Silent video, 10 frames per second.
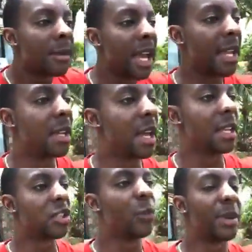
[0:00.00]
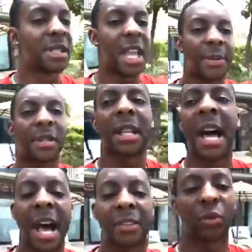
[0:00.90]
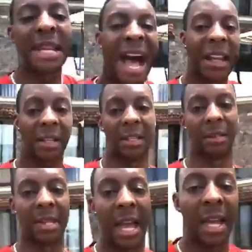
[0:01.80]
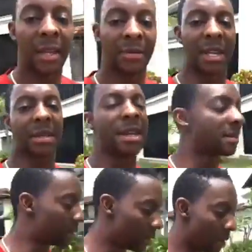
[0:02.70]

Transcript: and to perceptualize reality, okay? Make sense?